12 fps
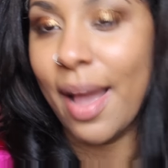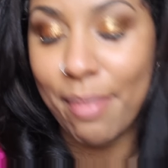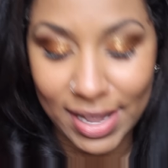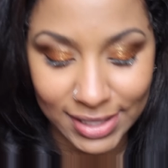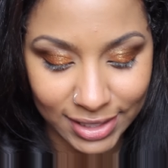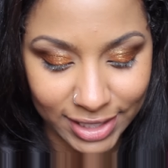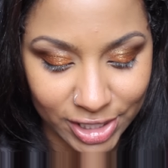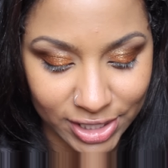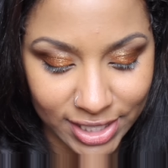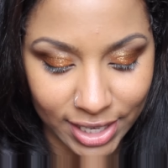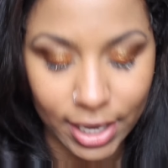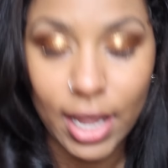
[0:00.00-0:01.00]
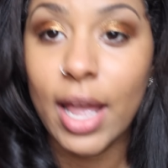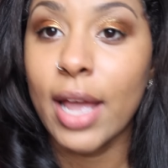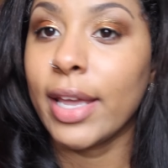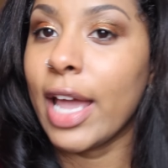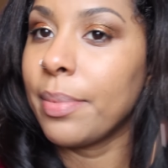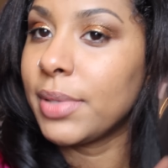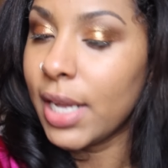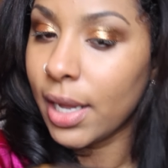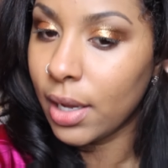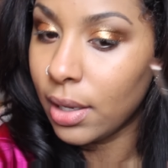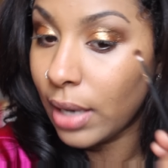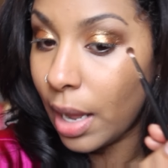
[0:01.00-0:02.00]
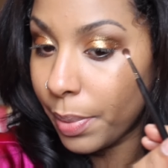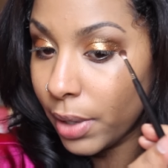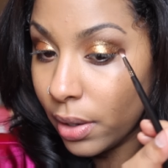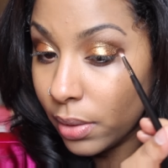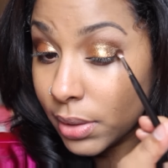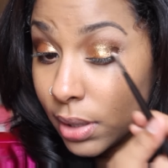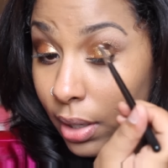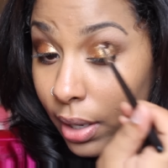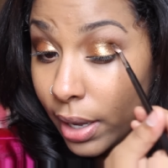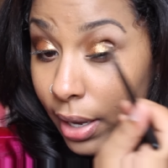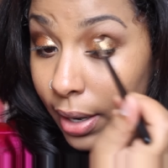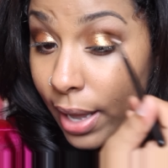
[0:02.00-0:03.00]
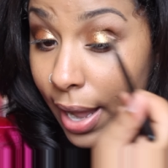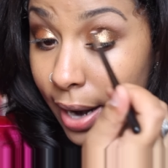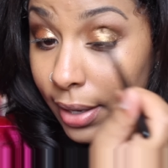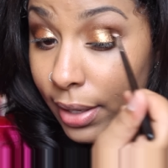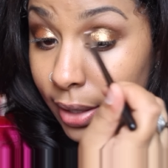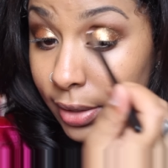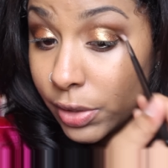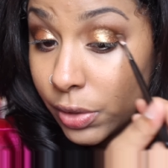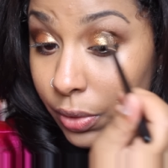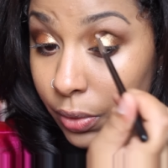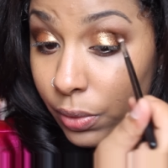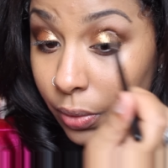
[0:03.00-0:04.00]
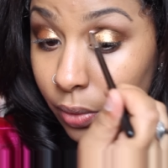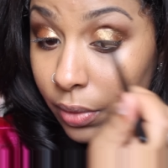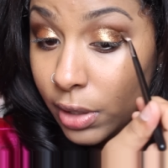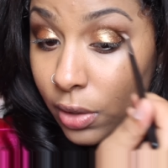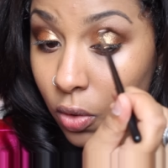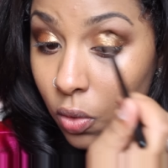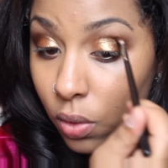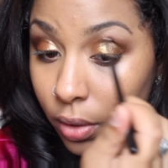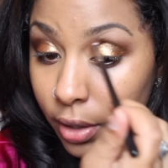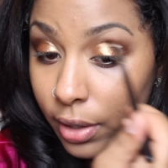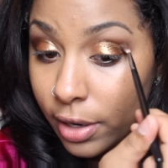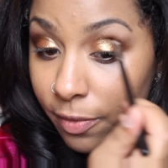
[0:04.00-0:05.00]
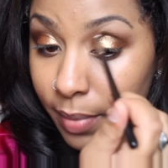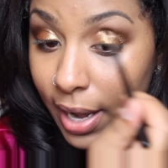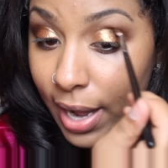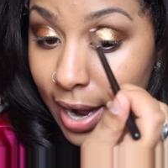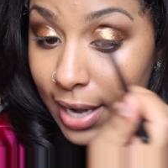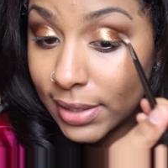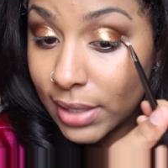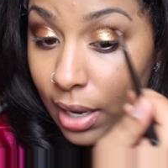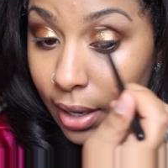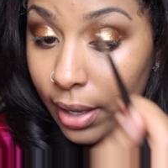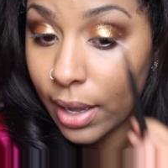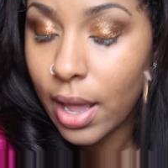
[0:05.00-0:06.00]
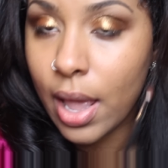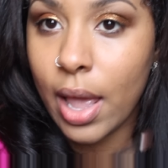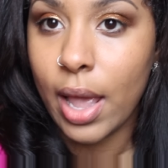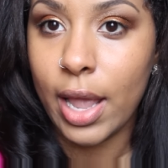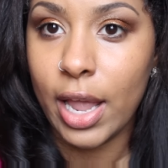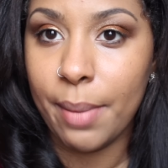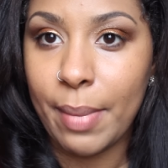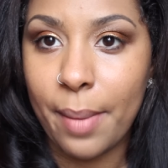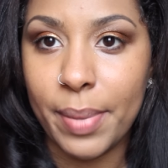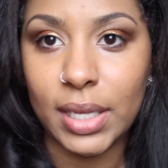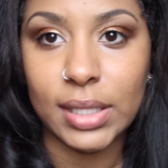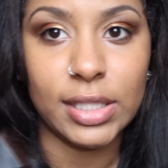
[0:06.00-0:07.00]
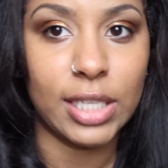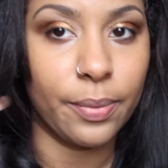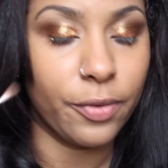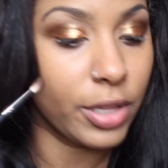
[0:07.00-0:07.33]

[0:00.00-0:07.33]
I basically just like kept taking Galapagos and adding it to the corner of my eye socket. And my biggest tip